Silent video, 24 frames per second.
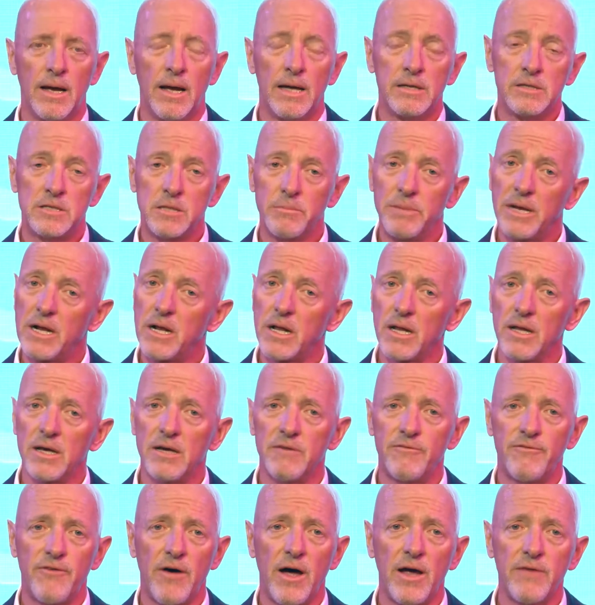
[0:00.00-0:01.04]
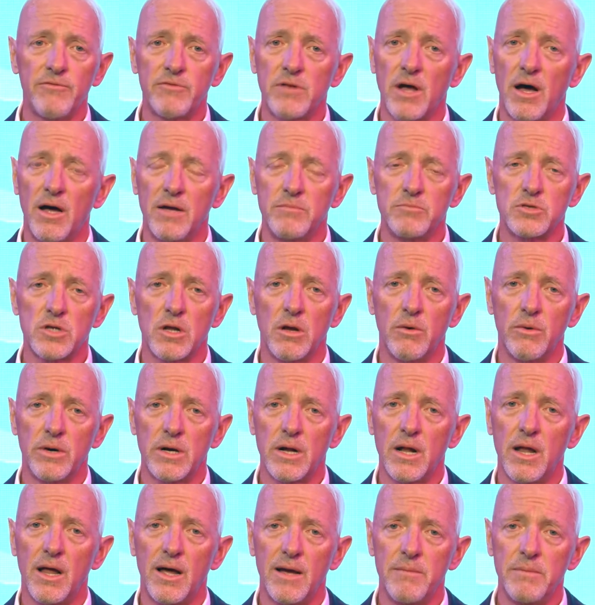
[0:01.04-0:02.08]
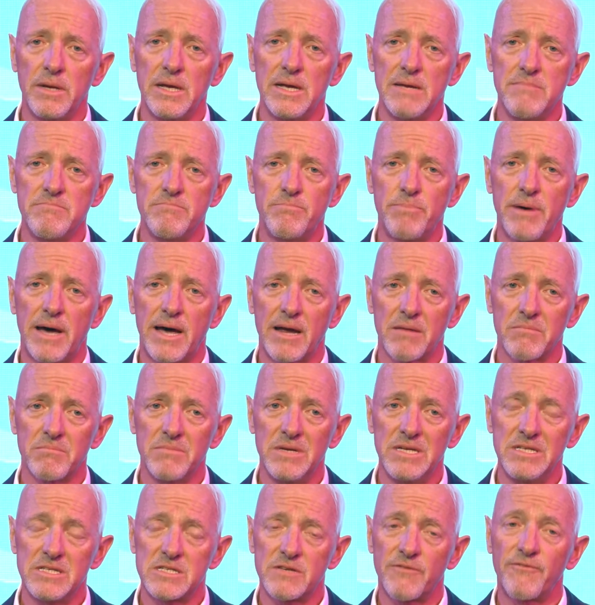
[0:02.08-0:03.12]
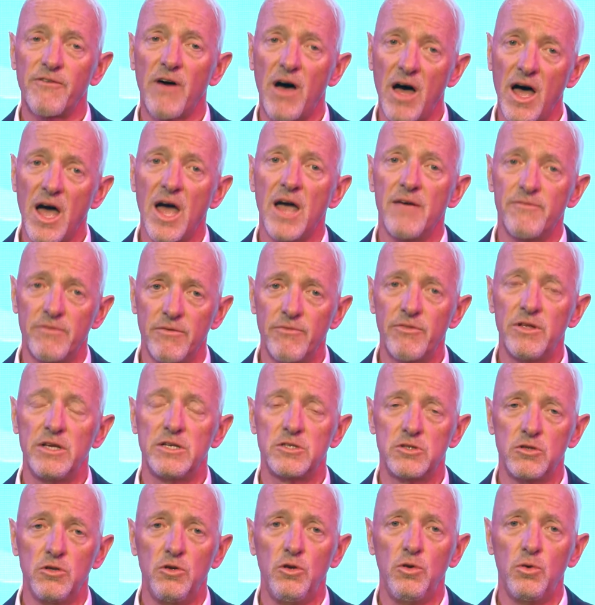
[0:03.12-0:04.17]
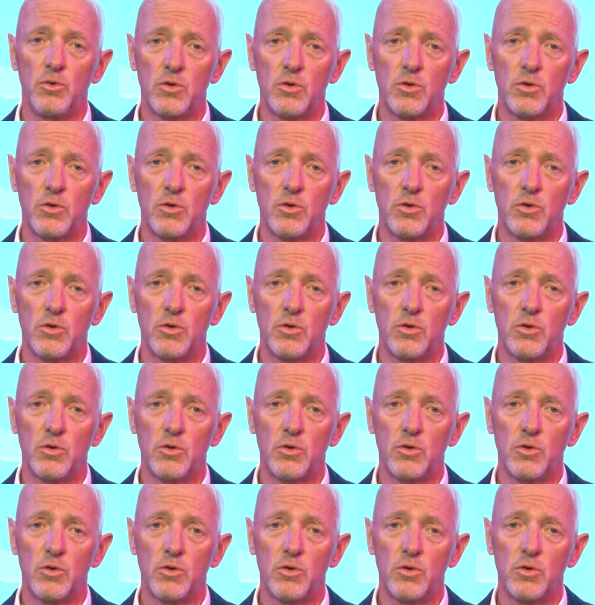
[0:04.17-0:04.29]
And to be clear, 5 times lower climate impact means 5 of these new